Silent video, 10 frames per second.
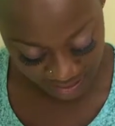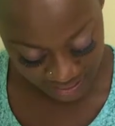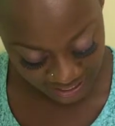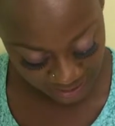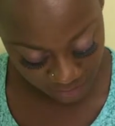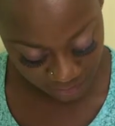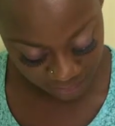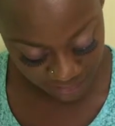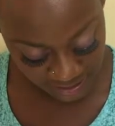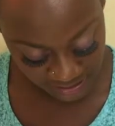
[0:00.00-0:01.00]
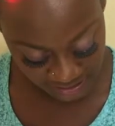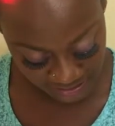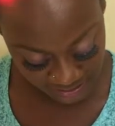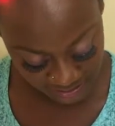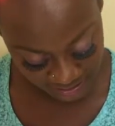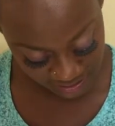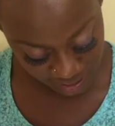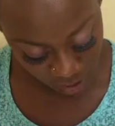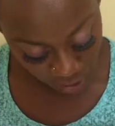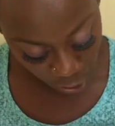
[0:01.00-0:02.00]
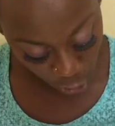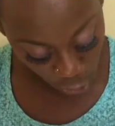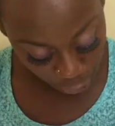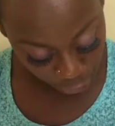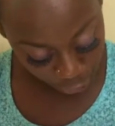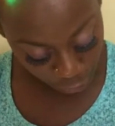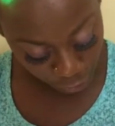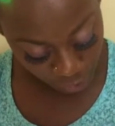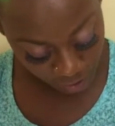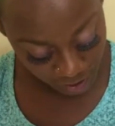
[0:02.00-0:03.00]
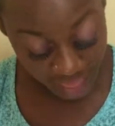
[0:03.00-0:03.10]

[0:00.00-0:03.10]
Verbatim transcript: that's on the feet, the udder,